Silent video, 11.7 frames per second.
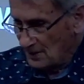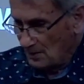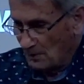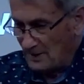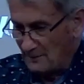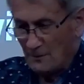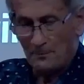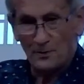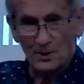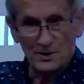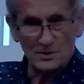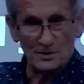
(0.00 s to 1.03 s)
Whatever
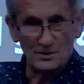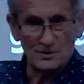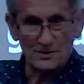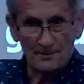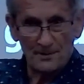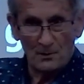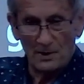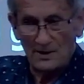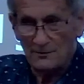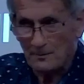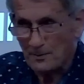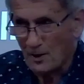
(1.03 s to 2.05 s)
pressures,
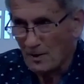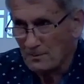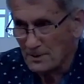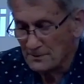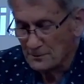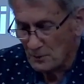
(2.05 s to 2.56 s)
whatever problems,